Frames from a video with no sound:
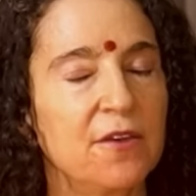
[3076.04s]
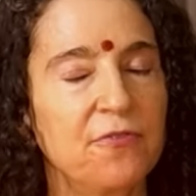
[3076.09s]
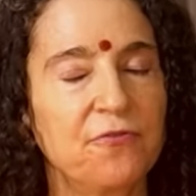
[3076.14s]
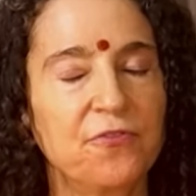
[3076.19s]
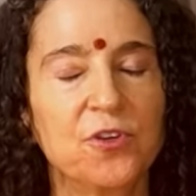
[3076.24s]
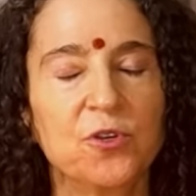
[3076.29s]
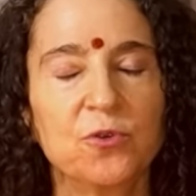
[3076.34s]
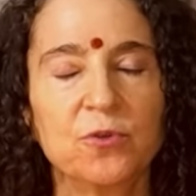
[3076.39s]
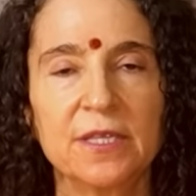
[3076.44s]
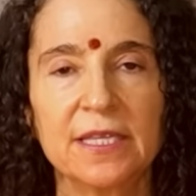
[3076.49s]
if
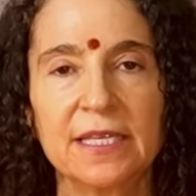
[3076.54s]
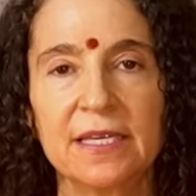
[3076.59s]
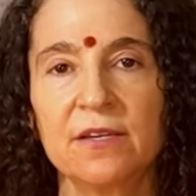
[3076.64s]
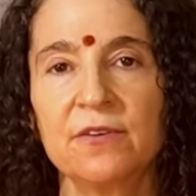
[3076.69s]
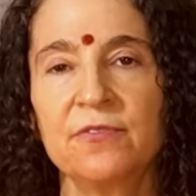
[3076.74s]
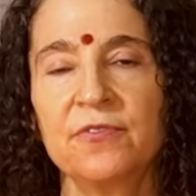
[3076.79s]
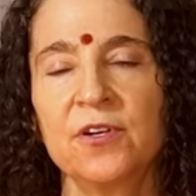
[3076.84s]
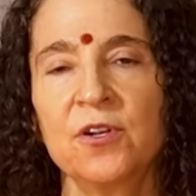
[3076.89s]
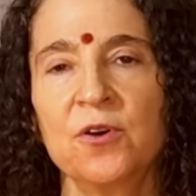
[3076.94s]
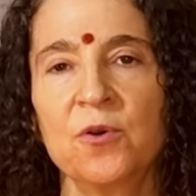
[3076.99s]
you
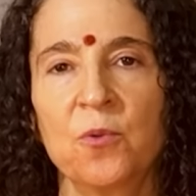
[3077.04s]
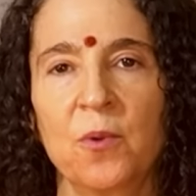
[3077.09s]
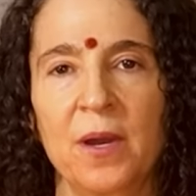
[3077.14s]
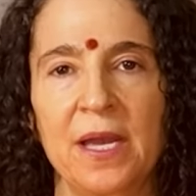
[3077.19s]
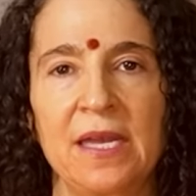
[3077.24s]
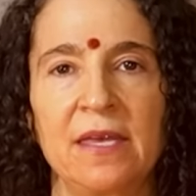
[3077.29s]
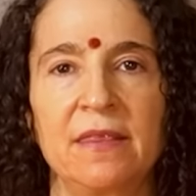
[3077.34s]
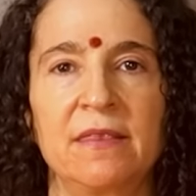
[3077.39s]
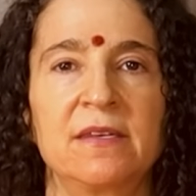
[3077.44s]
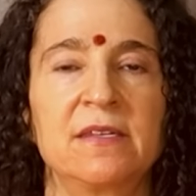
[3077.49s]
live in a
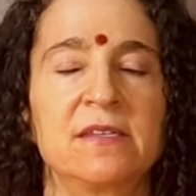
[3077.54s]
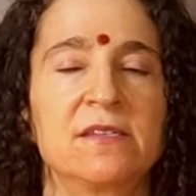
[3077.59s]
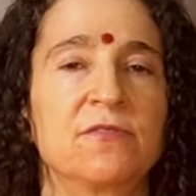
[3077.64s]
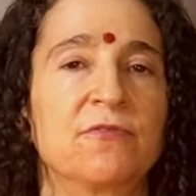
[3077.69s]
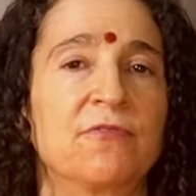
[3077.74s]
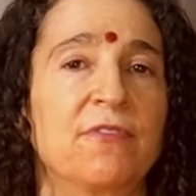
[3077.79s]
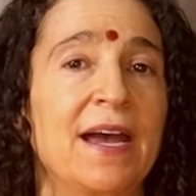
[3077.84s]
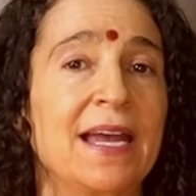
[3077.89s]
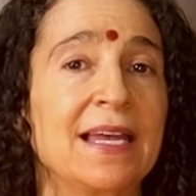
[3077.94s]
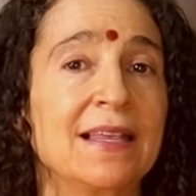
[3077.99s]
way that is
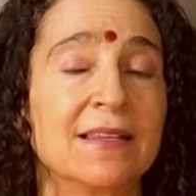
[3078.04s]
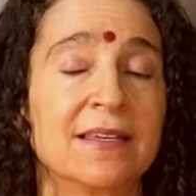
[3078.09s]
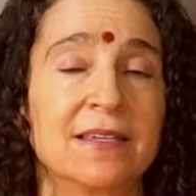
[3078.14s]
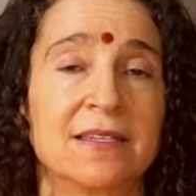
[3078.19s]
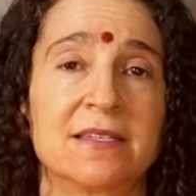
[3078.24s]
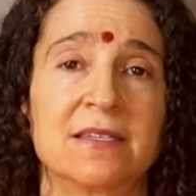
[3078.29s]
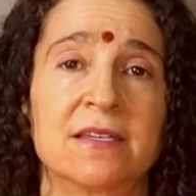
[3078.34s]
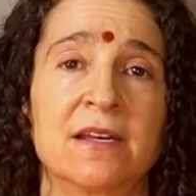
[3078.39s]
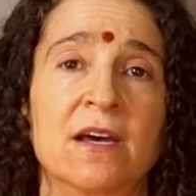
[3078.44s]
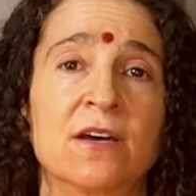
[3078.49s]

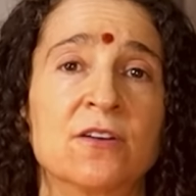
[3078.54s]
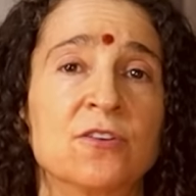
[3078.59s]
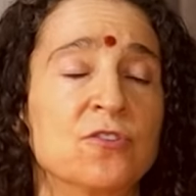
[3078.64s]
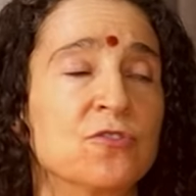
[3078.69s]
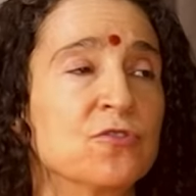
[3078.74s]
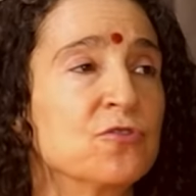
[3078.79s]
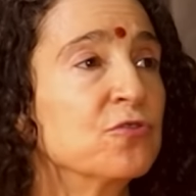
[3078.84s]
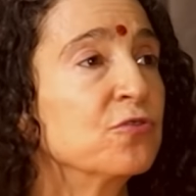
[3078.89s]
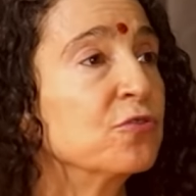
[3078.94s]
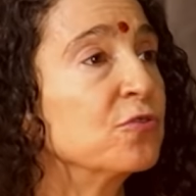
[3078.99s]
violent and
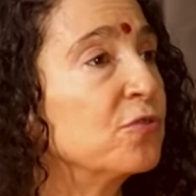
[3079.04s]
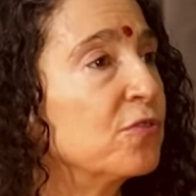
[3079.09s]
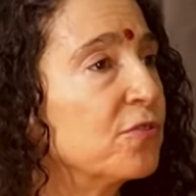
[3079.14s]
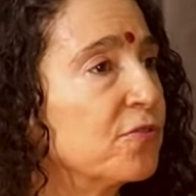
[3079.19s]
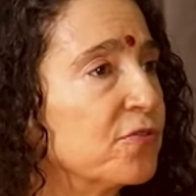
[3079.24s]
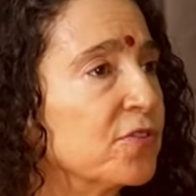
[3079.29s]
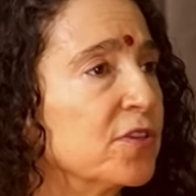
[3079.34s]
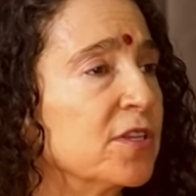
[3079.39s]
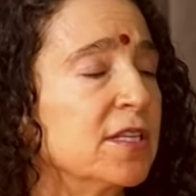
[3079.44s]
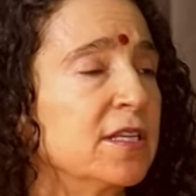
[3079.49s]

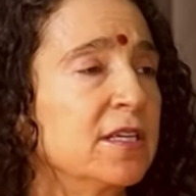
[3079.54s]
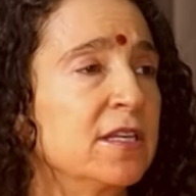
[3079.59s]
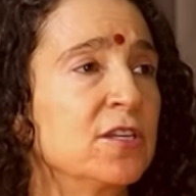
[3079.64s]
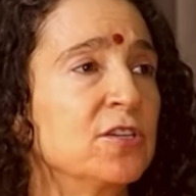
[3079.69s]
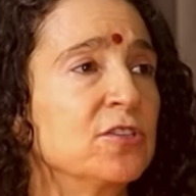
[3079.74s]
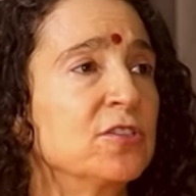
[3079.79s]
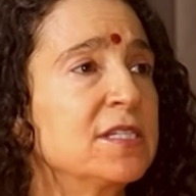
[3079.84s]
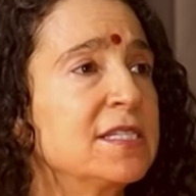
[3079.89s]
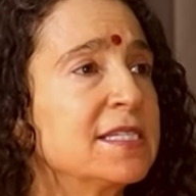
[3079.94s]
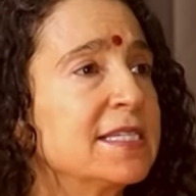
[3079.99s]
untruthful and
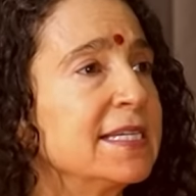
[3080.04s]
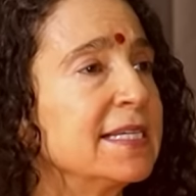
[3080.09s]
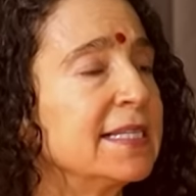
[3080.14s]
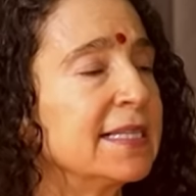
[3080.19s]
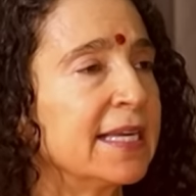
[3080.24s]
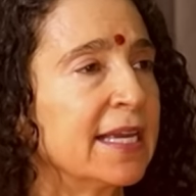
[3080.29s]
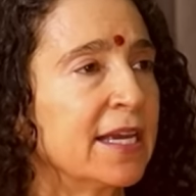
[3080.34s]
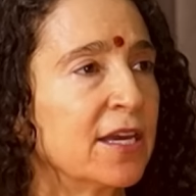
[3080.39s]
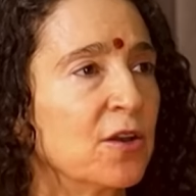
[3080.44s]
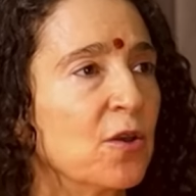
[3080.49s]
you're
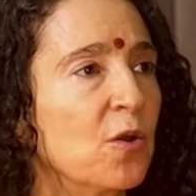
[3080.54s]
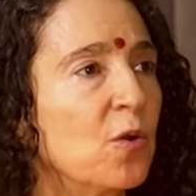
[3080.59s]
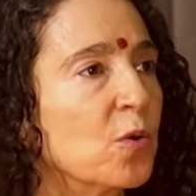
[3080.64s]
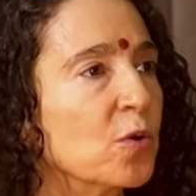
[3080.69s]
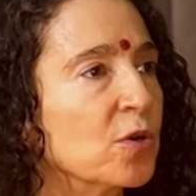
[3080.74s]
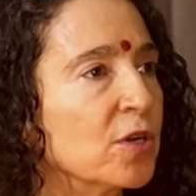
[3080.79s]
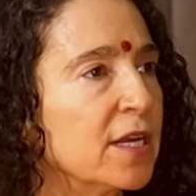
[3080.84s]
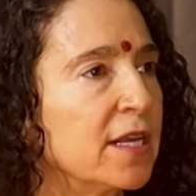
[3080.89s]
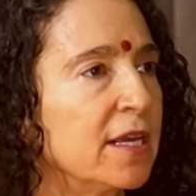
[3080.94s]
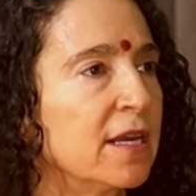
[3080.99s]
stealing and
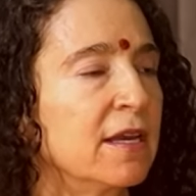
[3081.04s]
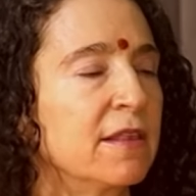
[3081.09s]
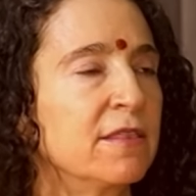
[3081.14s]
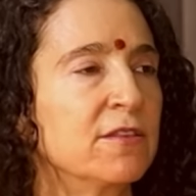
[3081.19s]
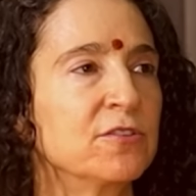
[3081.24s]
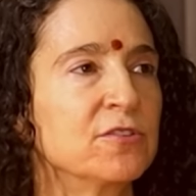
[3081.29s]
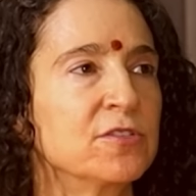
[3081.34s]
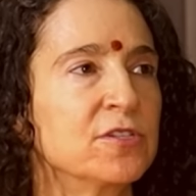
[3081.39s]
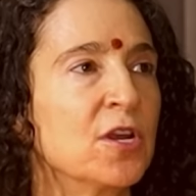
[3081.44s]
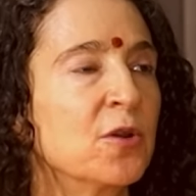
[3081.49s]
hoarding and
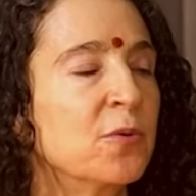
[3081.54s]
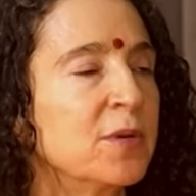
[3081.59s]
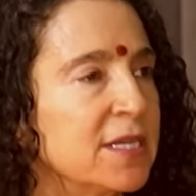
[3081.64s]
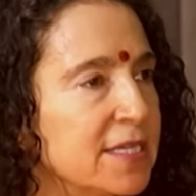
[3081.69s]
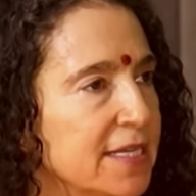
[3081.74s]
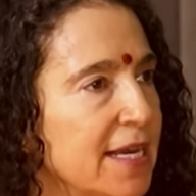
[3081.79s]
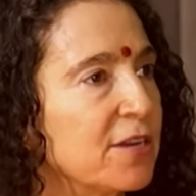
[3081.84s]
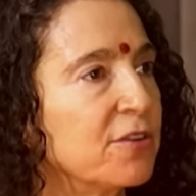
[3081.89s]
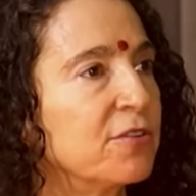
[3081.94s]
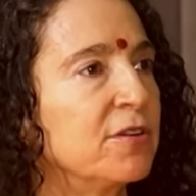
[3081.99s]
there's no
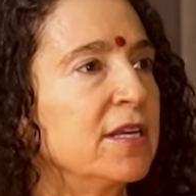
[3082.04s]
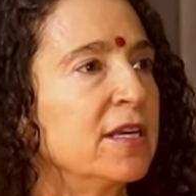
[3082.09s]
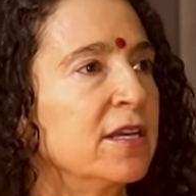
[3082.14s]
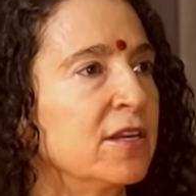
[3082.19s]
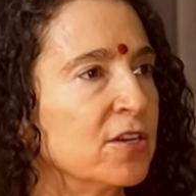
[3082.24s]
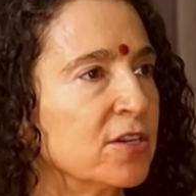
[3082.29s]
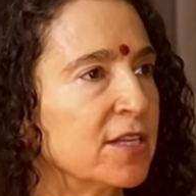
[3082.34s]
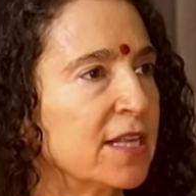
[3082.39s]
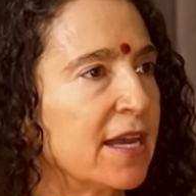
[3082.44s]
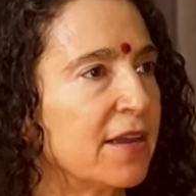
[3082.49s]
integrity
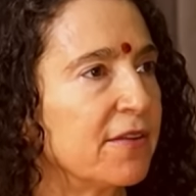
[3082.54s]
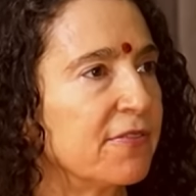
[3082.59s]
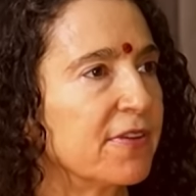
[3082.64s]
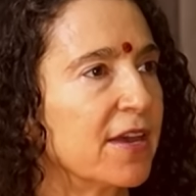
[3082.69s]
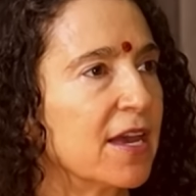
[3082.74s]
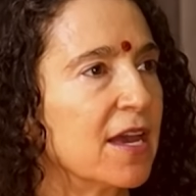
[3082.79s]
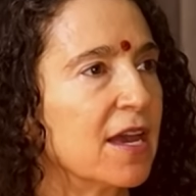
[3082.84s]
in your life,